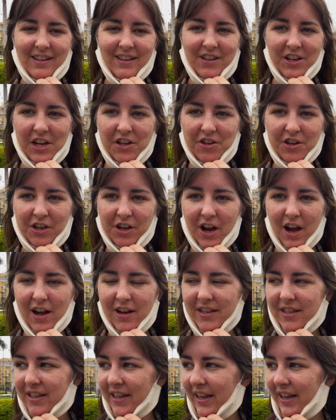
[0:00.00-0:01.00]
changing
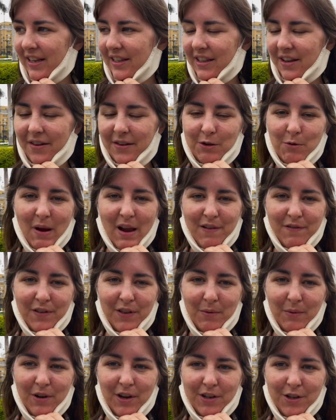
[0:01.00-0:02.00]
guards thing so it was quite fun
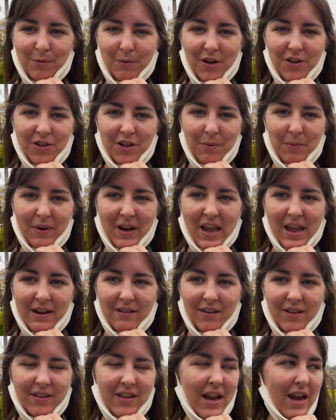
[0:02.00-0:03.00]
that we got to watch it and we are
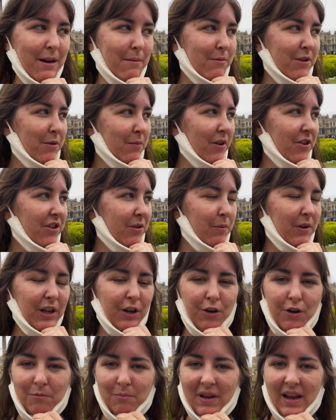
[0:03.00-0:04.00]
here on time to watch it we
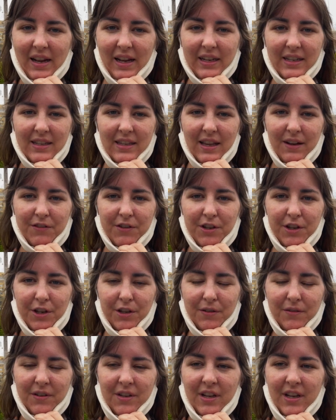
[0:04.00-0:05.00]
didn't come like later this
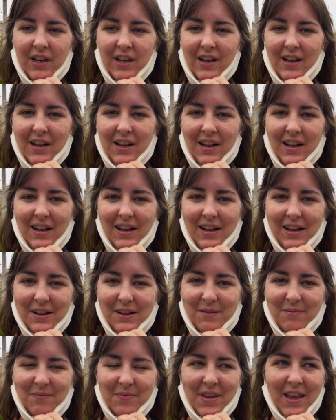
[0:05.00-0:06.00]
afternoon.
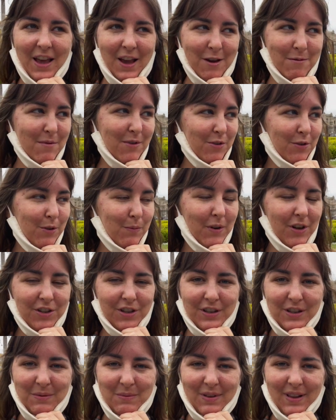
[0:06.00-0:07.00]
Um, yeah, I hope you enjoyed
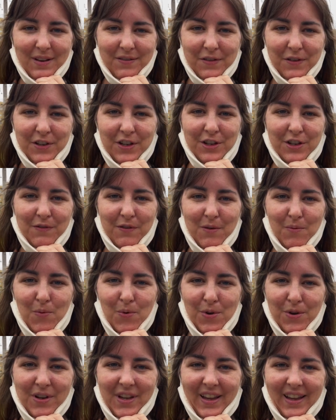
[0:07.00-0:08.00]
watching some of that footage of them
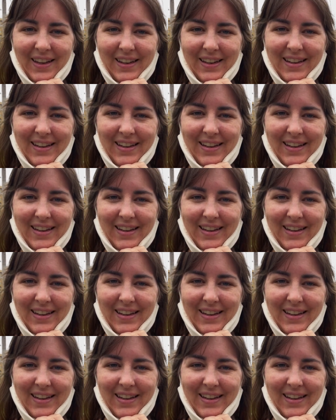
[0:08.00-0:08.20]
walking.